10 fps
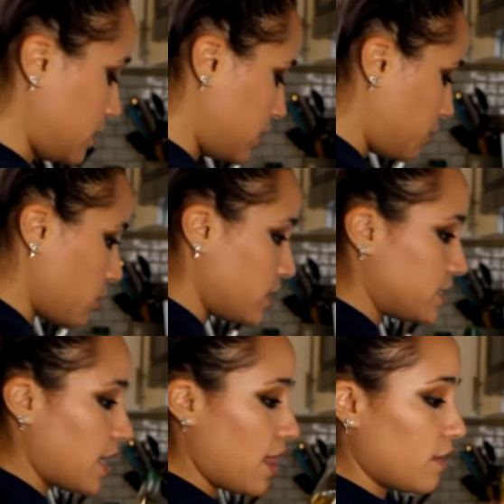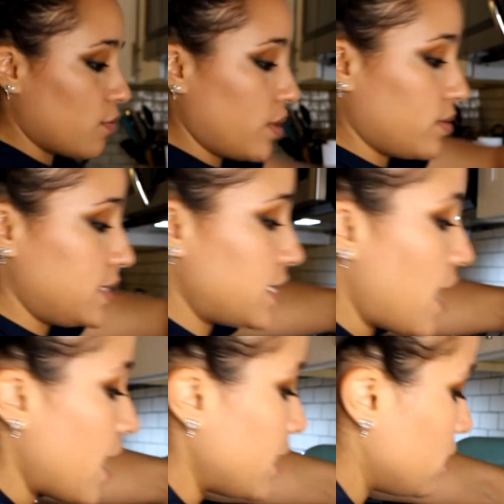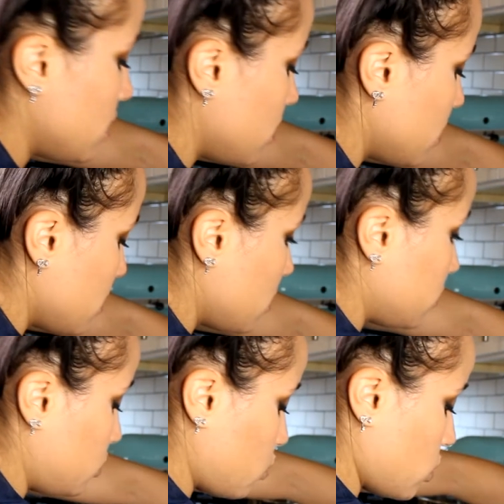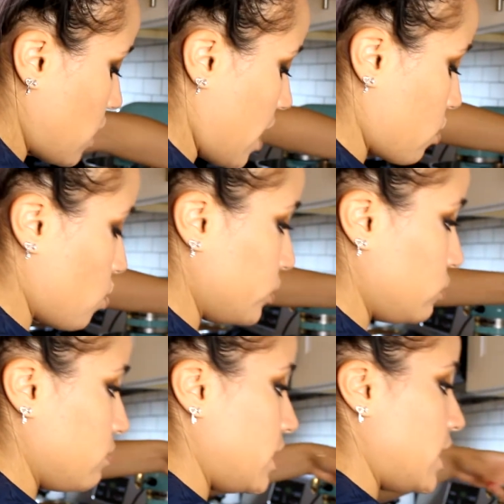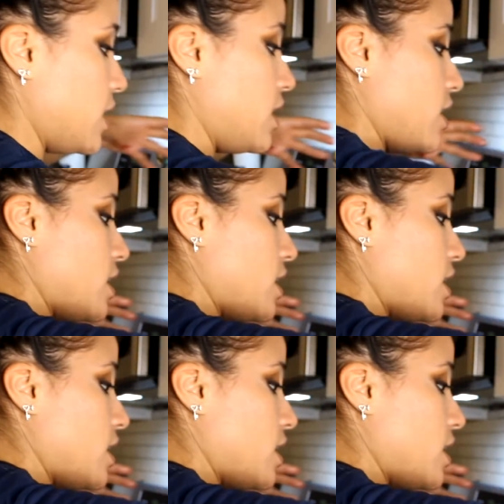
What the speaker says: Let's put this olive oil aside, because we're not going to need